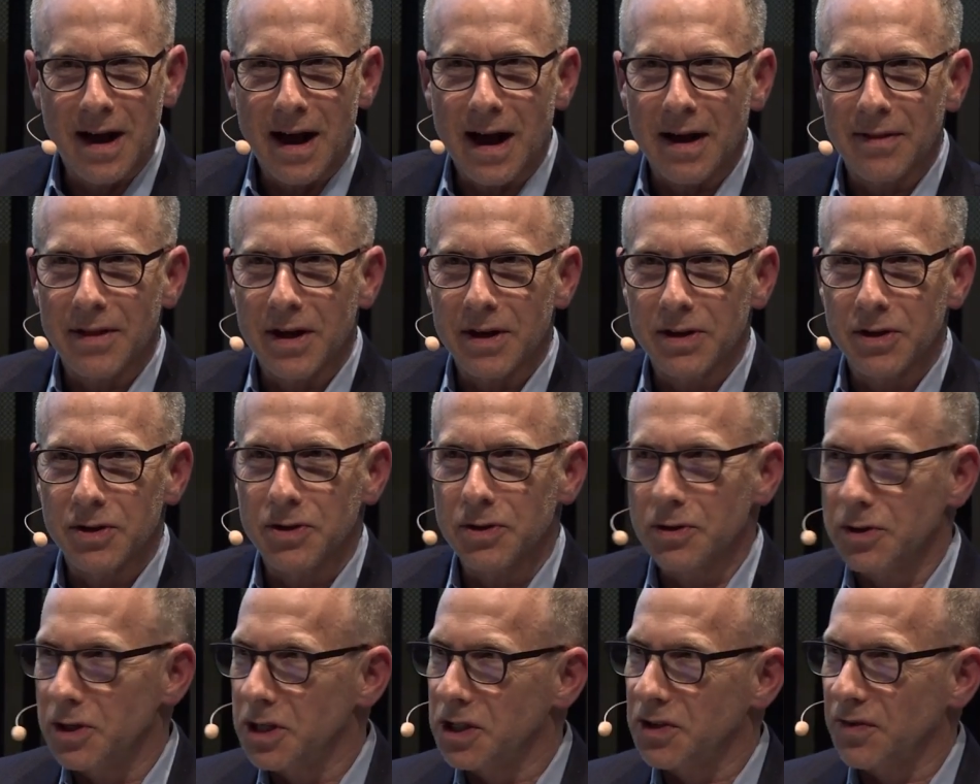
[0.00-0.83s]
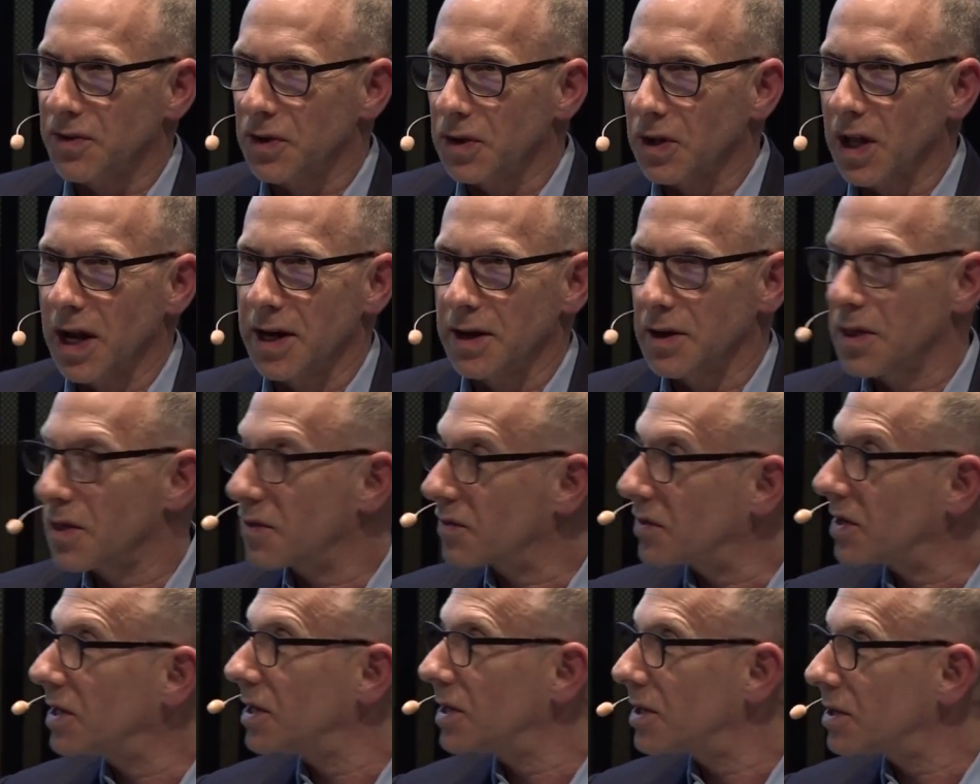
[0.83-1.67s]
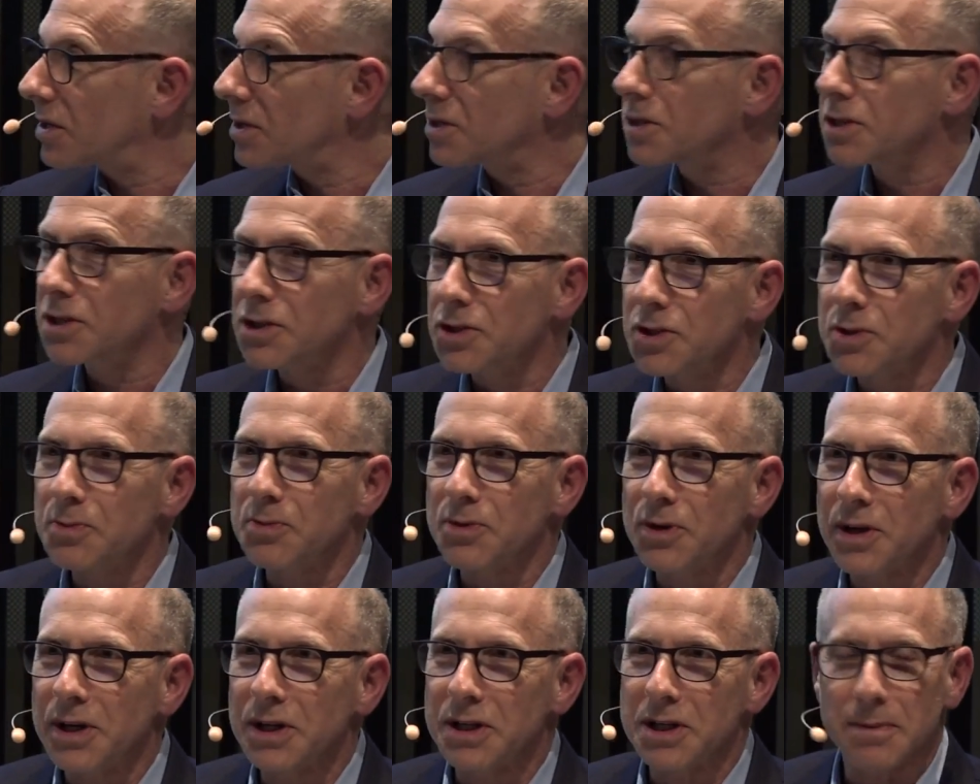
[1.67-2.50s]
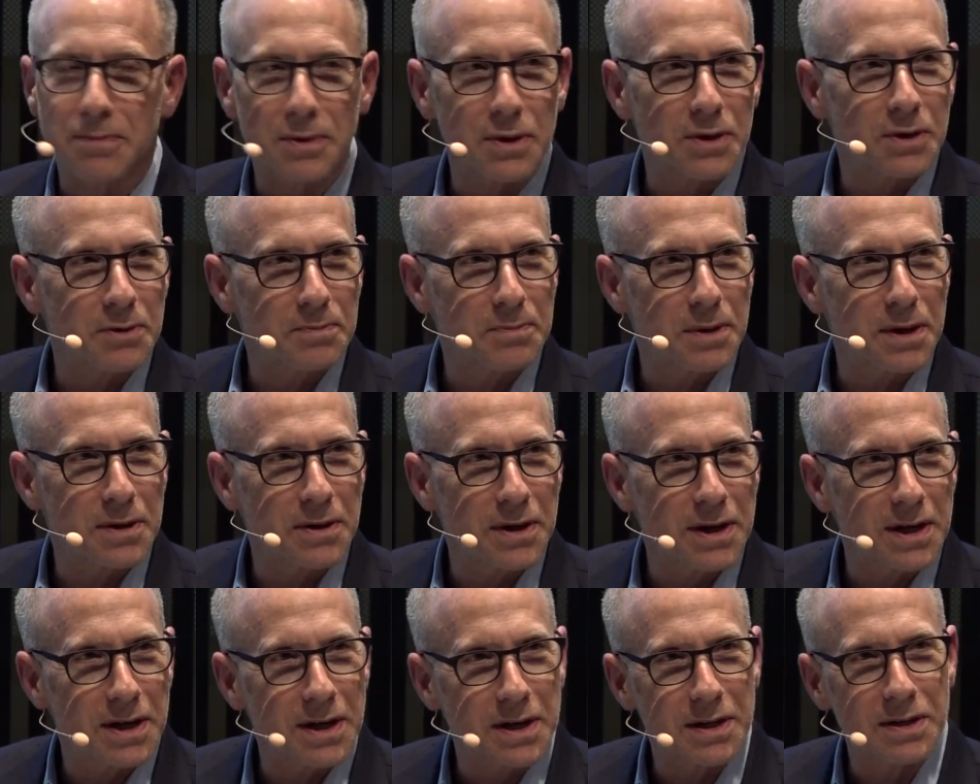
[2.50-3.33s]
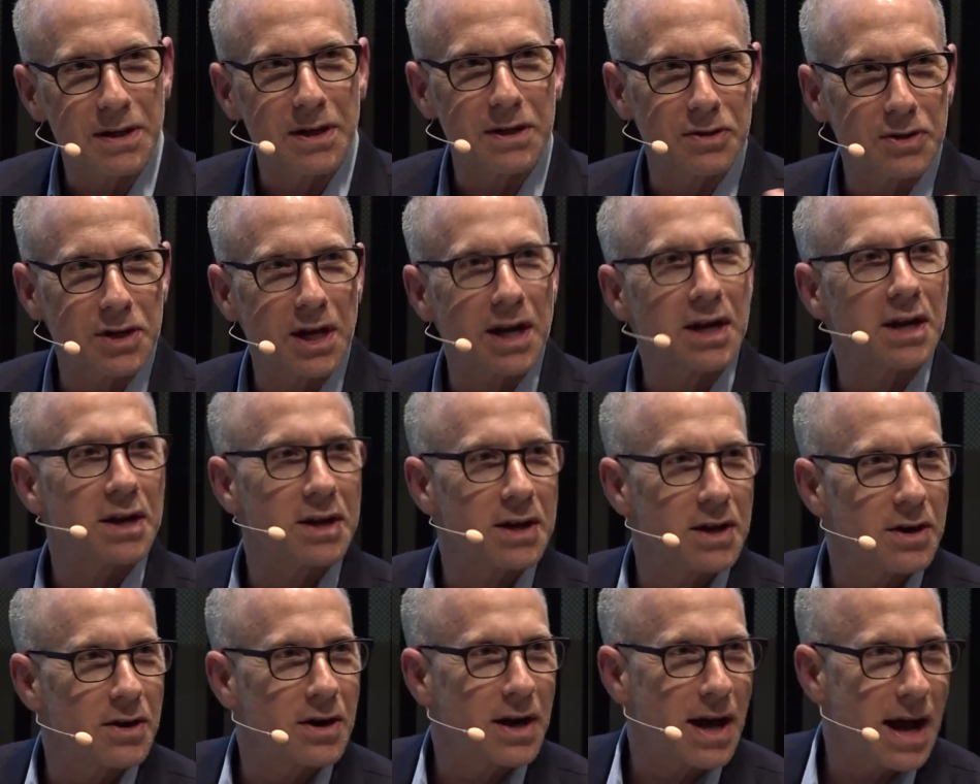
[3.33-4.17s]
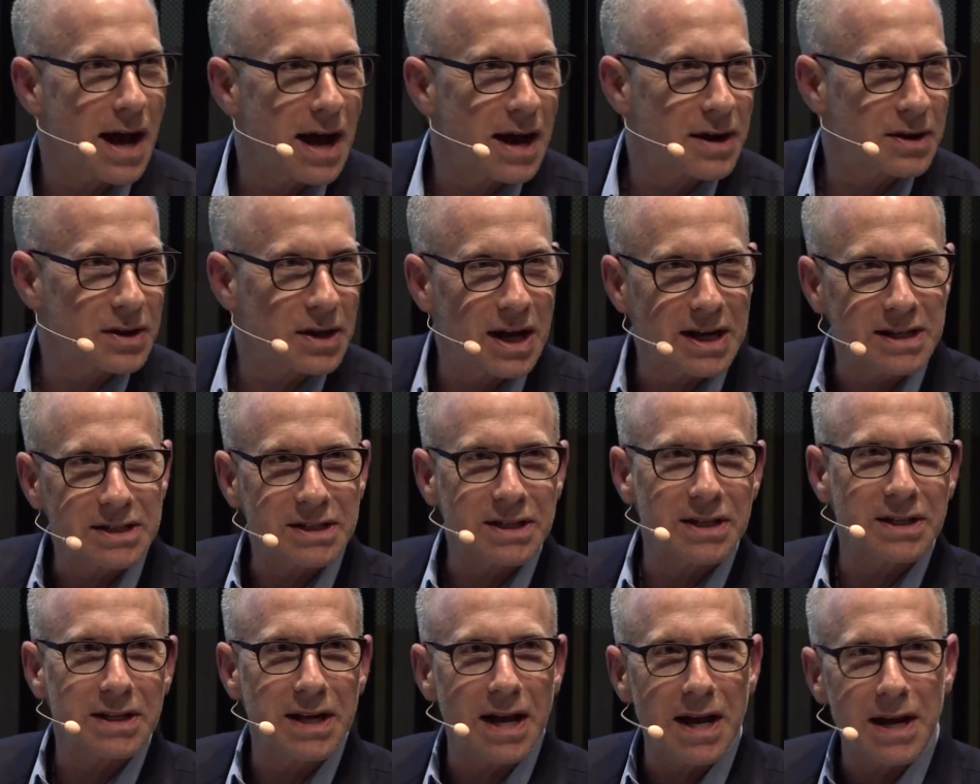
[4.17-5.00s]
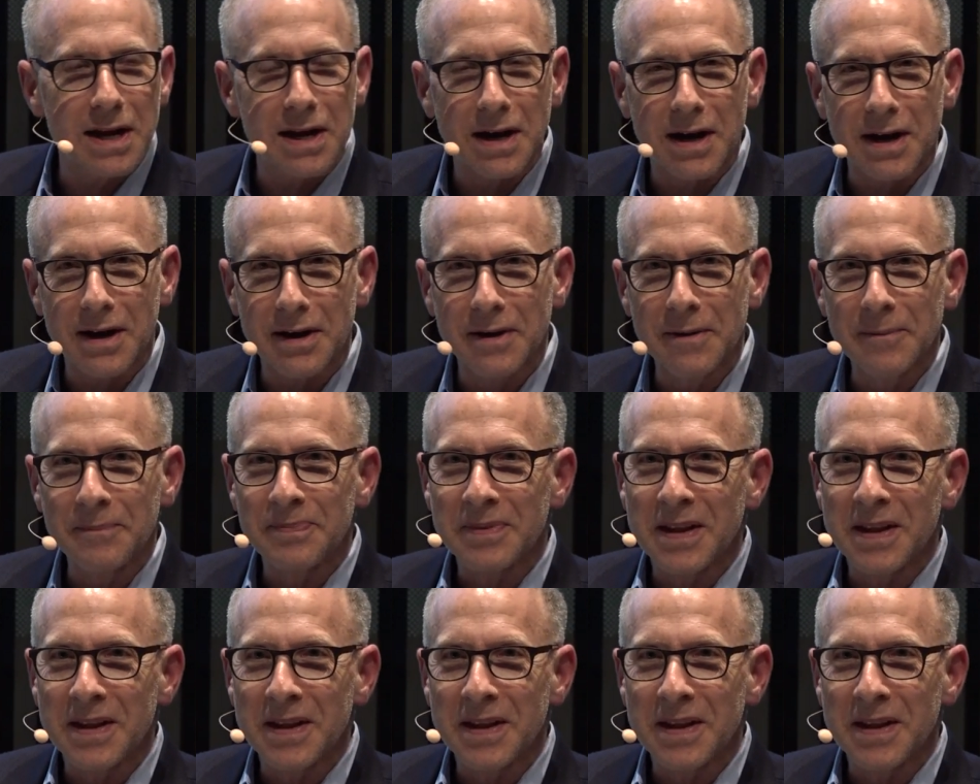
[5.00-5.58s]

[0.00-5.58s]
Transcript: And then you do this for like three years is a pretty typical period. And then you take a year to analyze the data.